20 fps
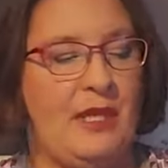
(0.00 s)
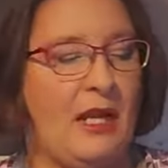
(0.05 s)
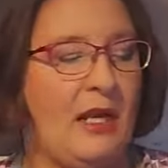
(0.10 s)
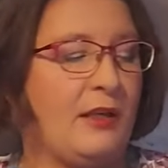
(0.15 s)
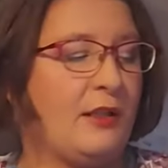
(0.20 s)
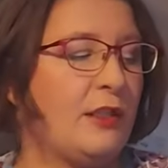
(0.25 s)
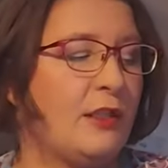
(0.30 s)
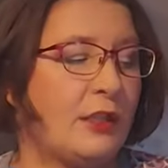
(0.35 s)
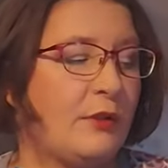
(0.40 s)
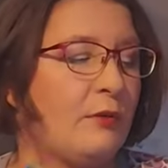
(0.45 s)
I
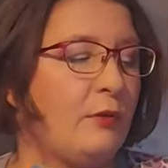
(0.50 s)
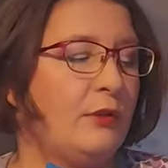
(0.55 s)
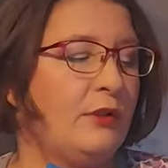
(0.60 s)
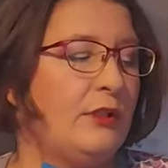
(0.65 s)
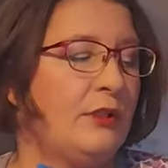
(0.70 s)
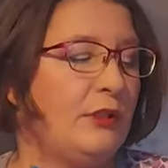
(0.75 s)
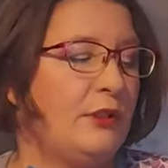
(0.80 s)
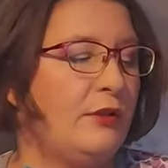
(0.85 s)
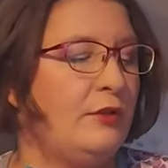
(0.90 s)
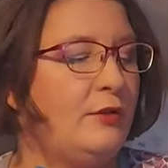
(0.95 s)
just
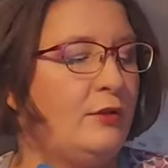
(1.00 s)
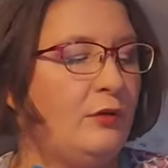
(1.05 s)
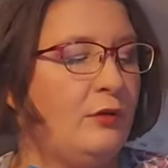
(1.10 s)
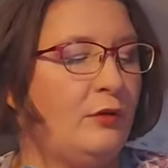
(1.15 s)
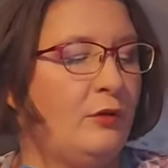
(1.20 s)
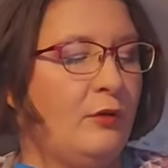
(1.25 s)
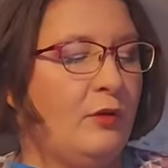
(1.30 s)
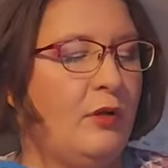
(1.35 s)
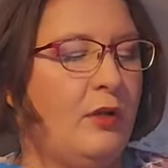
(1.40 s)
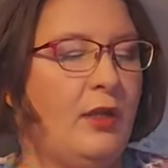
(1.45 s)
wanted
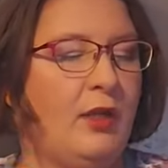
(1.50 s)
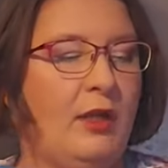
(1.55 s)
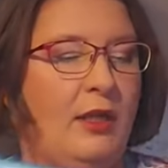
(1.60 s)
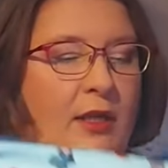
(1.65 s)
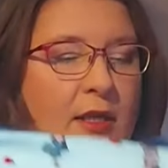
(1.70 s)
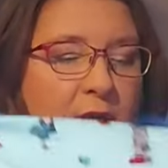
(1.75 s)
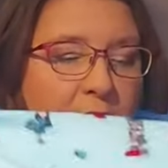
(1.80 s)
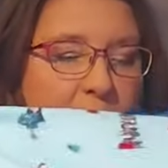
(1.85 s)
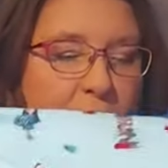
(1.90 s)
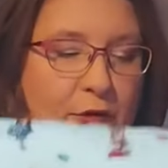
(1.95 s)
to
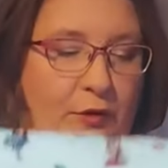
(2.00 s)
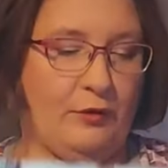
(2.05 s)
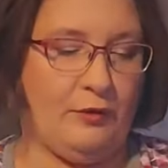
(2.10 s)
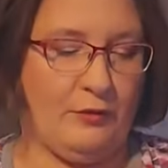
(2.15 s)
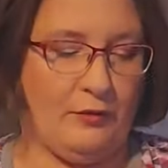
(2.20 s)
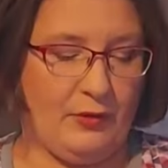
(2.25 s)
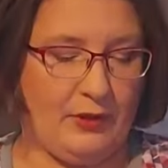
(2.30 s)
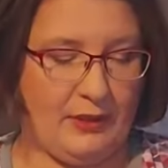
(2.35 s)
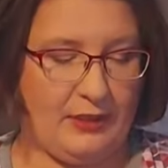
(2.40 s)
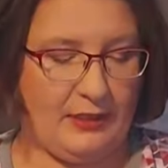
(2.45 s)

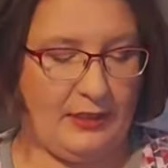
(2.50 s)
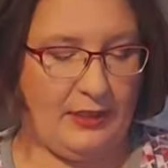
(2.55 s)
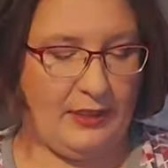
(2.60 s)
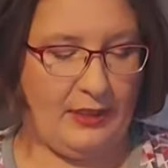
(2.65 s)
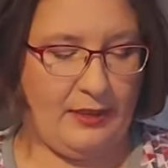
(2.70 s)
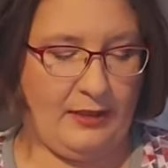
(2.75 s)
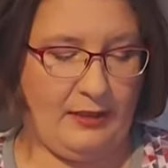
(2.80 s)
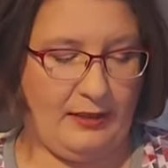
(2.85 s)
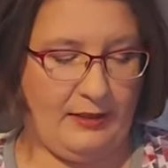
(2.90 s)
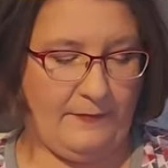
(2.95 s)
use
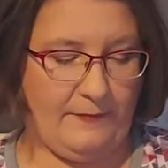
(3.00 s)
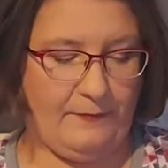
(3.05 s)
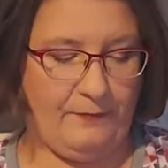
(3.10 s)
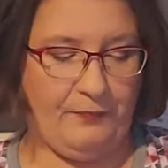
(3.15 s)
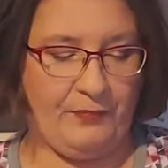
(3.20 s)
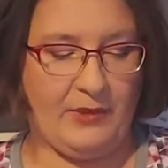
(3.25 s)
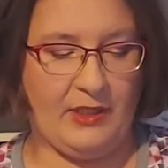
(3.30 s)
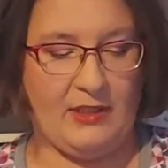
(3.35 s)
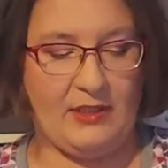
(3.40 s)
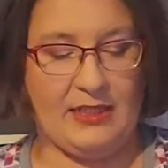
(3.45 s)

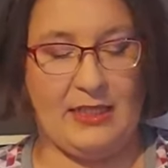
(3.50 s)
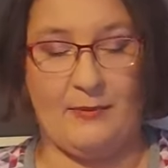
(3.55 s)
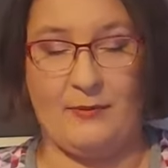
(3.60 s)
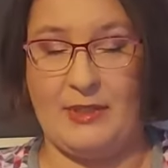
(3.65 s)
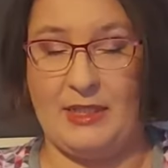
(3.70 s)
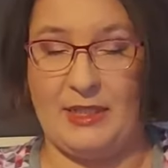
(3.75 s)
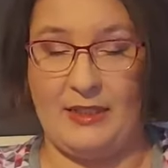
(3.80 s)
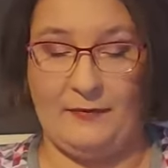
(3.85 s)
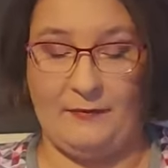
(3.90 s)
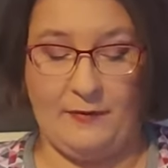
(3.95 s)
some
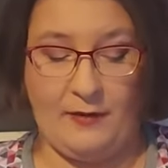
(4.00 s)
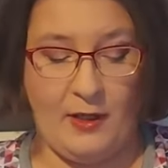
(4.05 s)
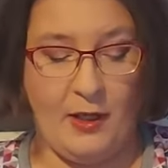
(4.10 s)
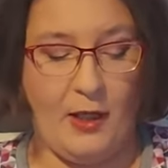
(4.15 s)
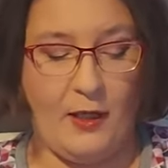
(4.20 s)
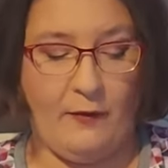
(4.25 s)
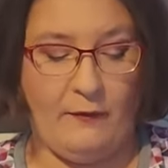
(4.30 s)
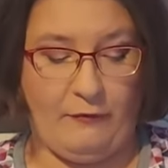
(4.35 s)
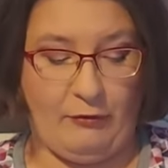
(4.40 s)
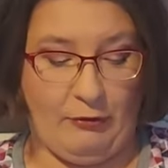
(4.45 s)
stuff
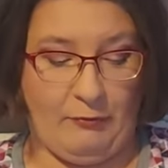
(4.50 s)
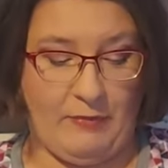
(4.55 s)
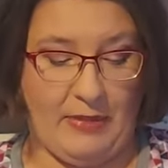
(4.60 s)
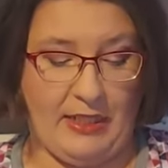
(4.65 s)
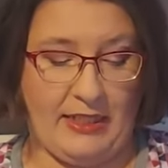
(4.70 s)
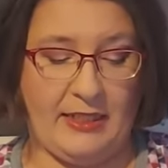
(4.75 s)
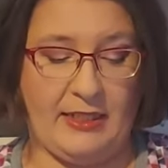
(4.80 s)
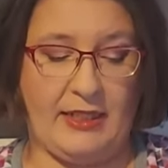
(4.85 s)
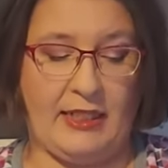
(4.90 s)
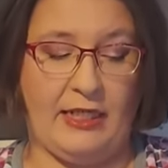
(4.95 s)
from
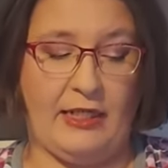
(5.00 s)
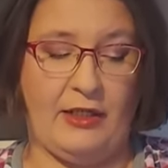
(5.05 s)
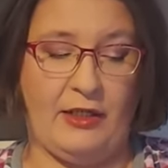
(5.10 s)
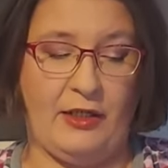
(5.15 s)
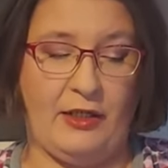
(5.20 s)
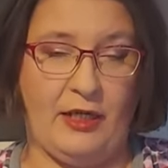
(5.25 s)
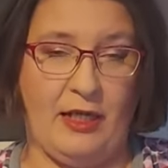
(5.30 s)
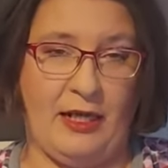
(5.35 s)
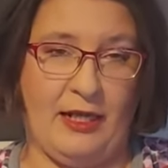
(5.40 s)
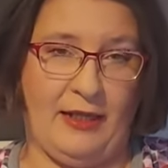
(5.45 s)
my
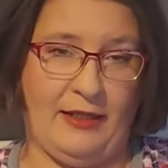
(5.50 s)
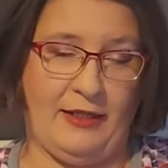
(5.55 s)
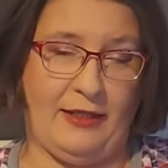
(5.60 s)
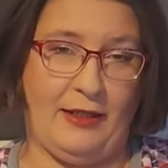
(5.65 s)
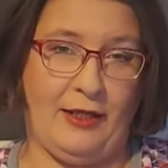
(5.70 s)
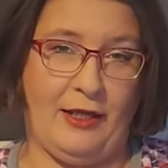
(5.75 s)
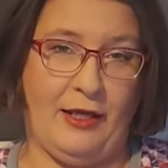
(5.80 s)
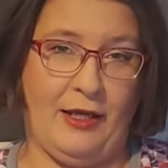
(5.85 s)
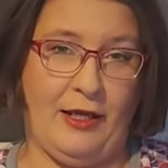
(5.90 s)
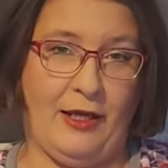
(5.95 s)
stash and
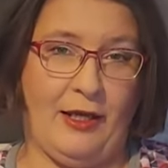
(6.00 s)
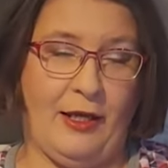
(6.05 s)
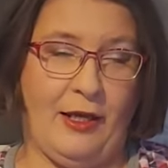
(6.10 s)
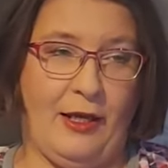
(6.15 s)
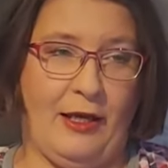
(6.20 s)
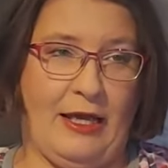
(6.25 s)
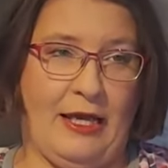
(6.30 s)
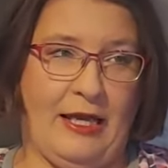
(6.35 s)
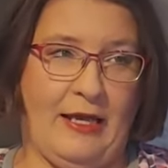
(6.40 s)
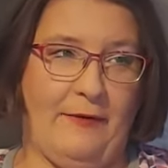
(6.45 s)

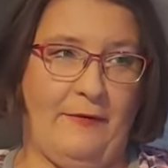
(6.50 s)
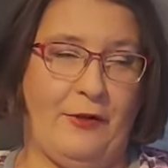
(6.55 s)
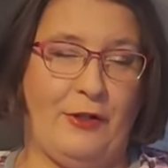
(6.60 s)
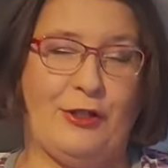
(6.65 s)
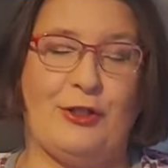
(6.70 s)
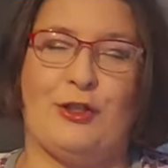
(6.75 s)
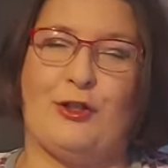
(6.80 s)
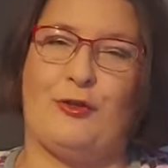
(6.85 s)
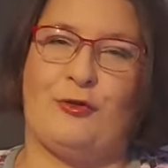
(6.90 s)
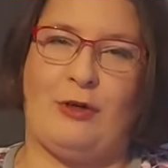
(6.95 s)

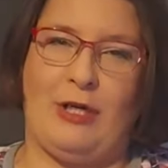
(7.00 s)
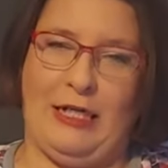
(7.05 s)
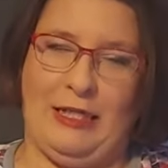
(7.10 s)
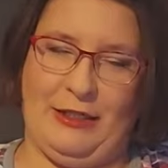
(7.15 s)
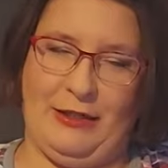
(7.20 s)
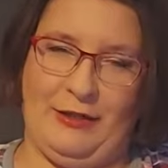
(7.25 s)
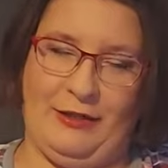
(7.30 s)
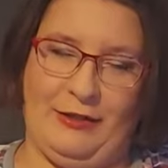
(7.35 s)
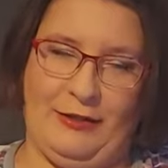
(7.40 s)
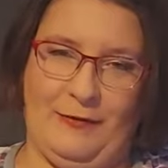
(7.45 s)

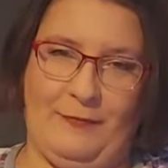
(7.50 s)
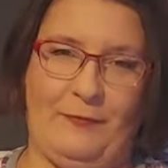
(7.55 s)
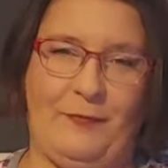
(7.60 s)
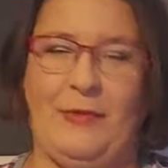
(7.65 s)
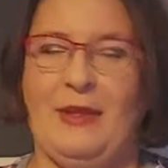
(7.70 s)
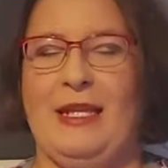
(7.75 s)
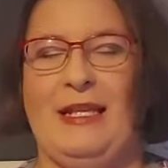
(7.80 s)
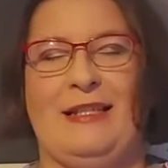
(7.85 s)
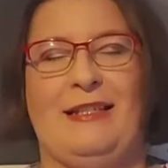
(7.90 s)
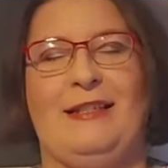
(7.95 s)
stretch.
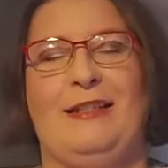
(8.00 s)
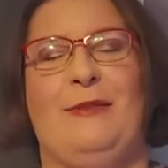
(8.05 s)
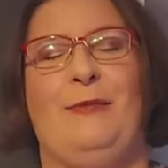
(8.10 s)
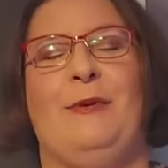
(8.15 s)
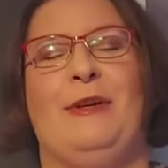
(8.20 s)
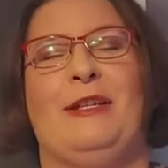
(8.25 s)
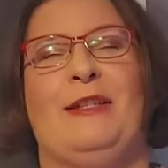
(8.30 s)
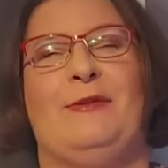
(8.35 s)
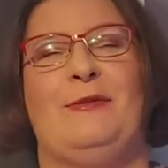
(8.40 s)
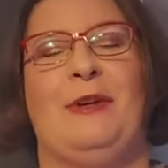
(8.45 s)
That's the
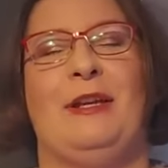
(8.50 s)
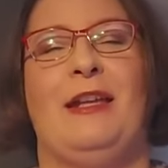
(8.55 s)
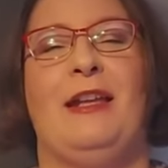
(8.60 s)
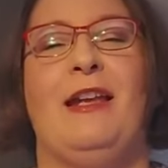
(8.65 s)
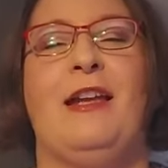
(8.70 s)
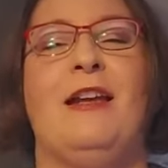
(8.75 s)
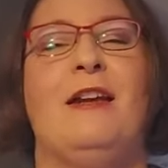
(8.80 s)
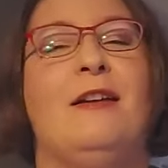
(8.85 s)
best way.